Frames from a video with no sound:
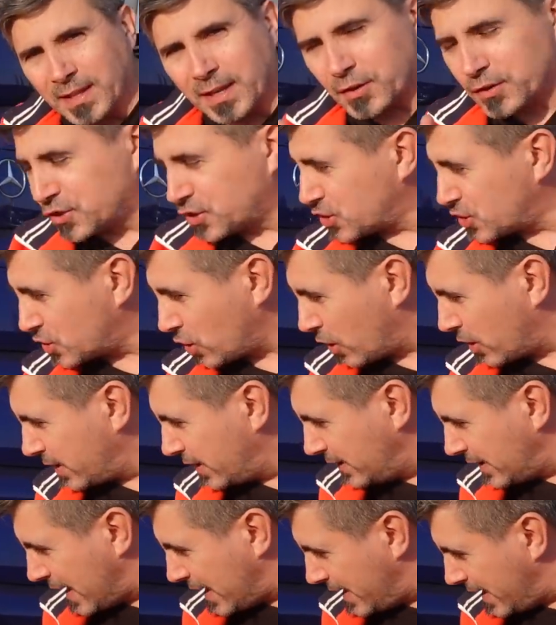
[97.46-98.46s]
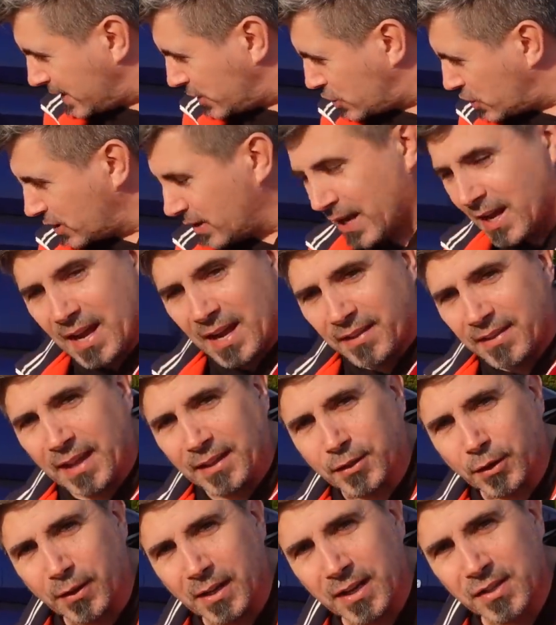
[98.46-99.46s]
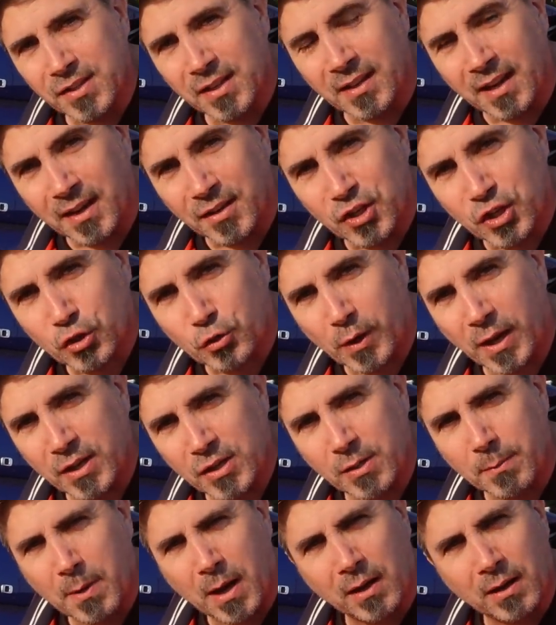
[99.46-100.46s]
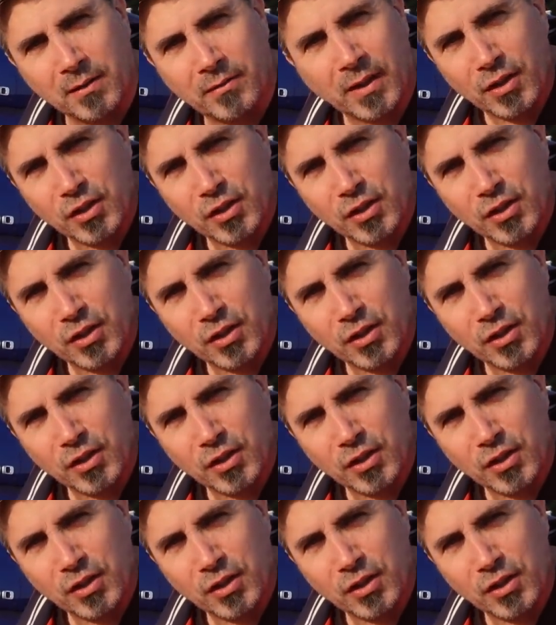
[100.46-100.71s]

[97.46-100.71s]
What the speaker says: they're starting that engine that there isn't a strange amount of